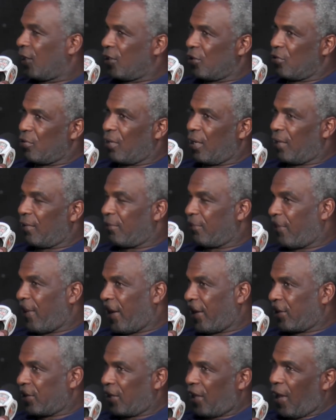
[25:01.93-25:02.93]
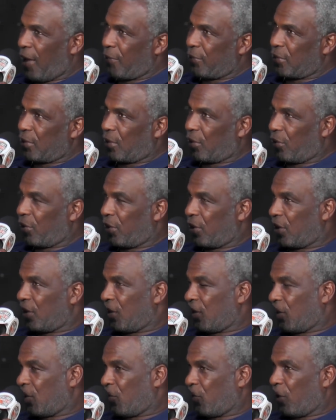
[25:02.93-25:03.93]
you get Michael to average 30,
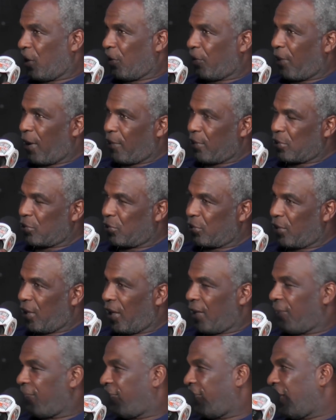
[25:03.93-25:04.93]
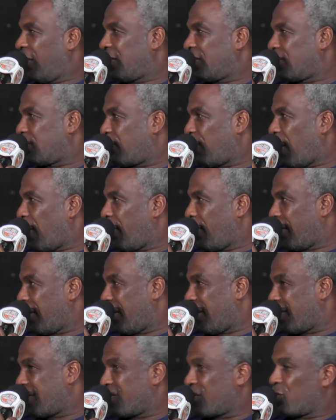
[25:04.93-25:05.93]
career probably 28. Vince probably
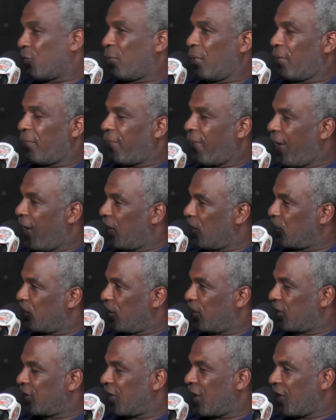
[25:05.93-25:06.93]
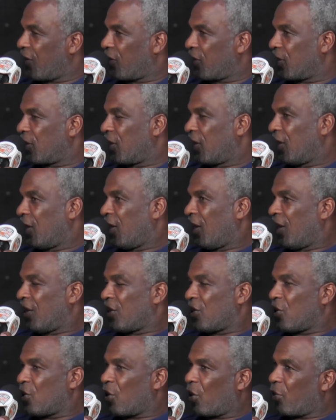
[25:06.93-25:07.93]
get 25, 27.
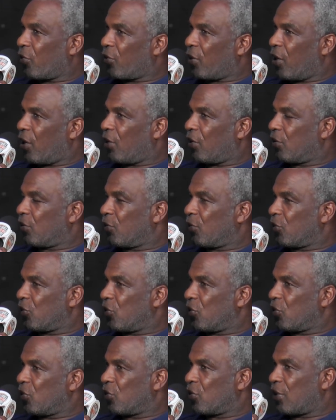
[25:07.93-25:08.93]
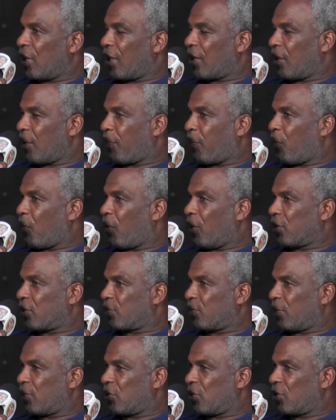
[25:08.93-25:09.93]
You don't know that the points,
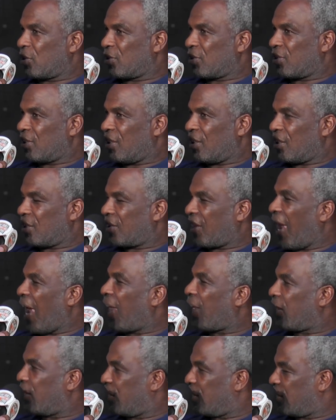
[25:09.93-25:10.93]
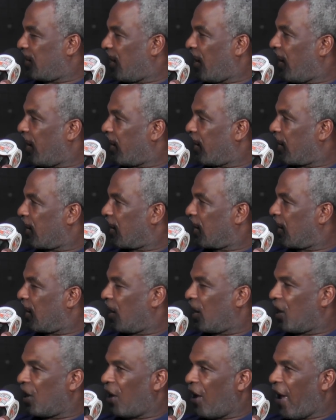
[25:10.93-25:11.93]
but you can see the talents there.
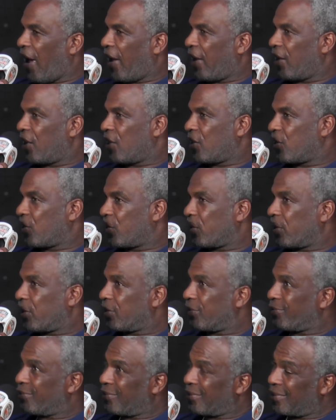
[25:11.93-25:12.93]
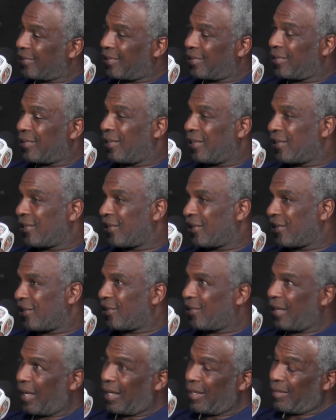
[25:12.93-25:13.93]
How they do it,
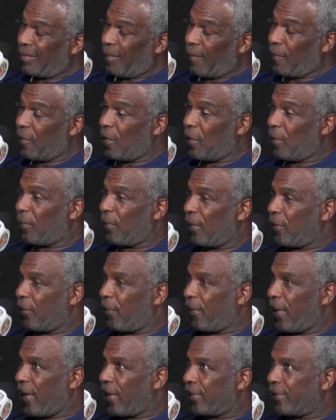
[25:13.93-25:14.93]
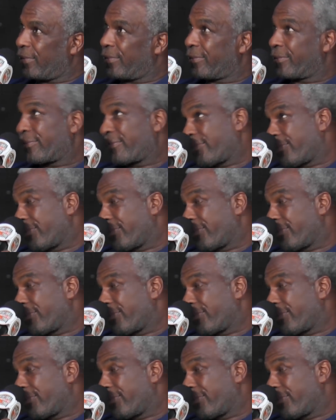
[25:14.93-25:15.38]
consistent, playing with Michael.